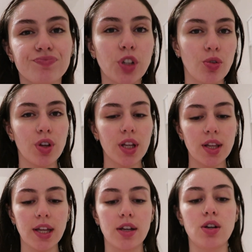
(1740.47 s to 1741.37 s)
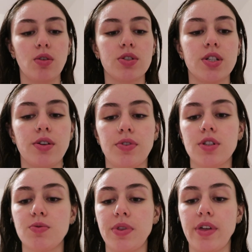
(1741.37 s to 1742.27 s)
Don't really like notice a
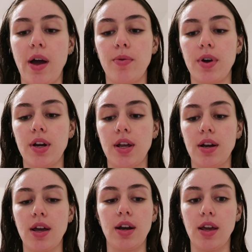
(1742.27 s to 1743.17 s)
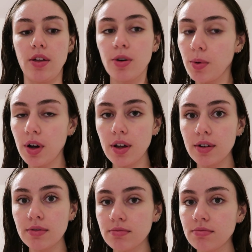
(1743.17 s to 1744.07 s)
difference with that one and any other
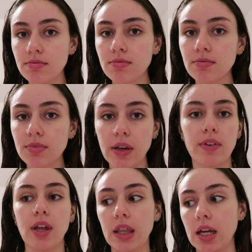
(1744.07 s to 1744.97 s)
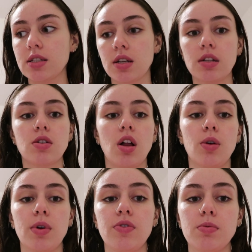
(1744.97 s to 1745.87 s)
one, even like that
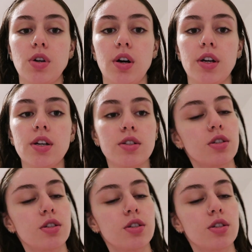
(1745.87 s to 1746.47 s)
$6 one from Target.